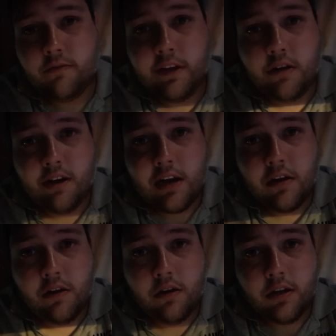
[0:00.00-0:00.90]
arena and had a
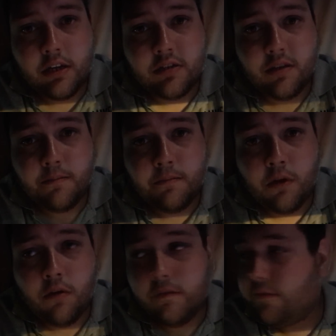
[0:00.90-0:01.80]
look at some
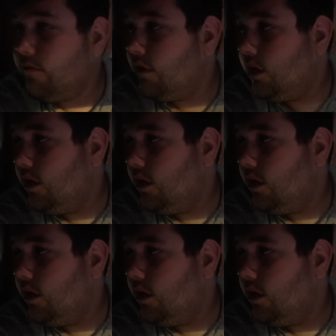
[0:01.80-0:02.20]
of